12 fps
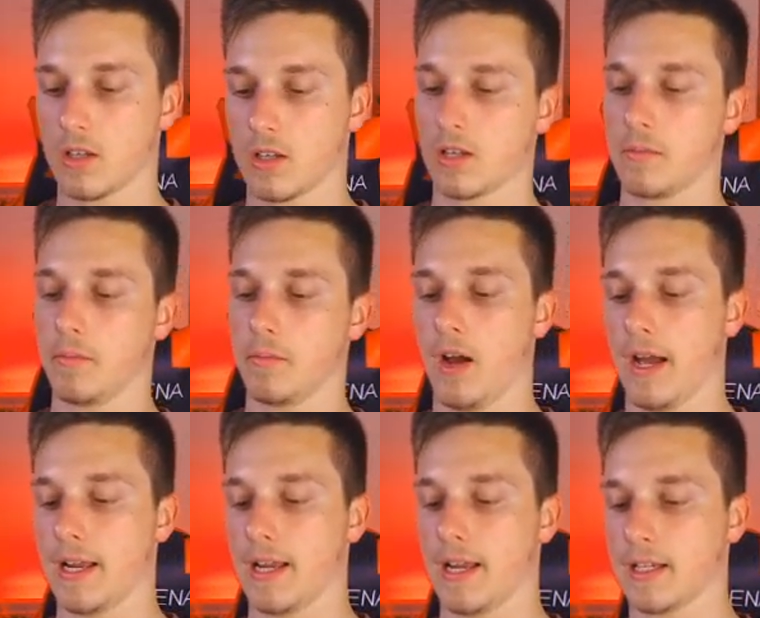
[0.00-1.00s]
Denimar
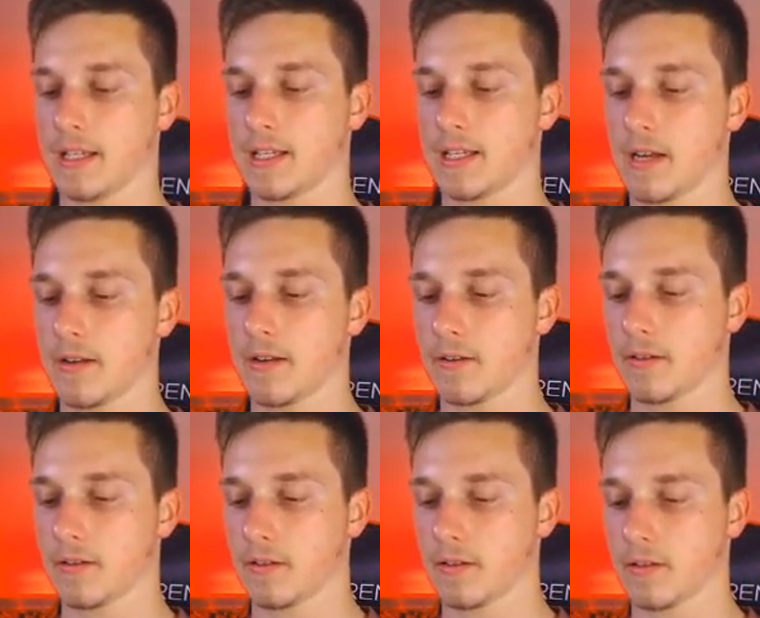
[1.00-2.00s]
at Ignista.
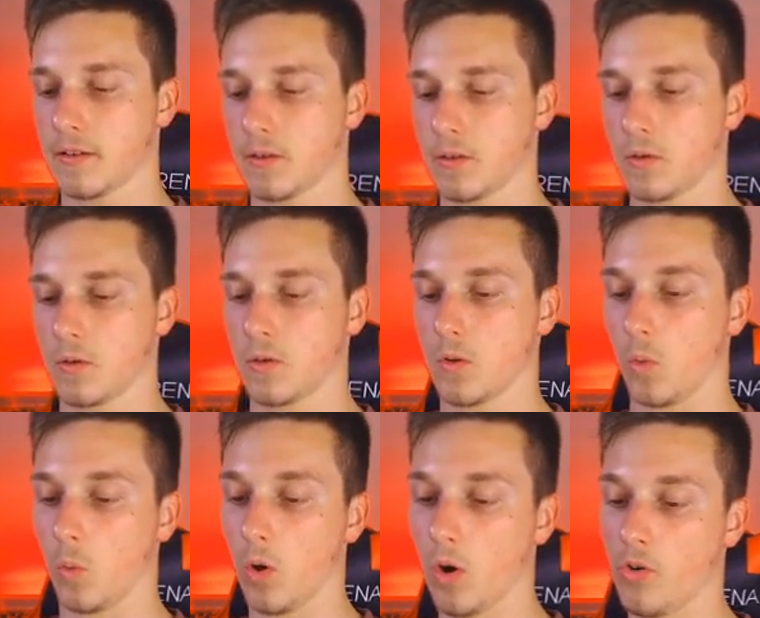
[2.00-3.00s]

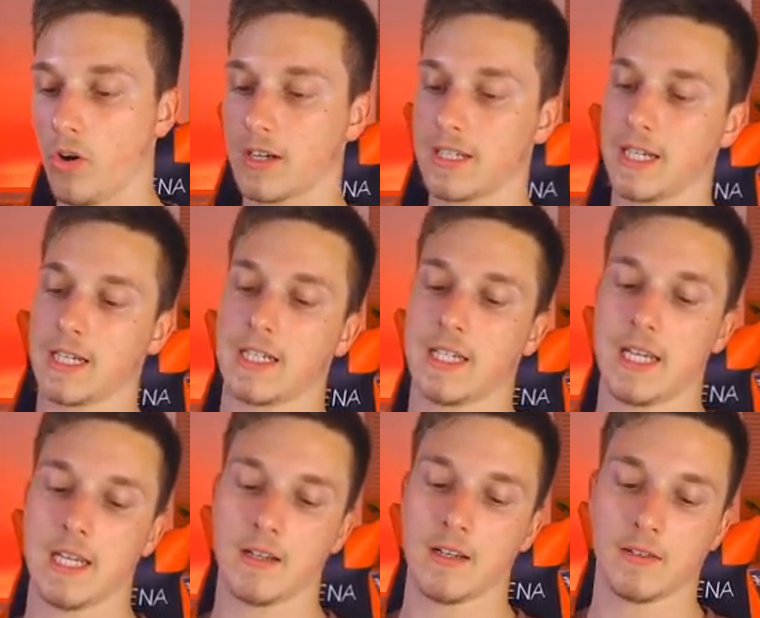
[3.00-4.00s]
Warrock Dignity.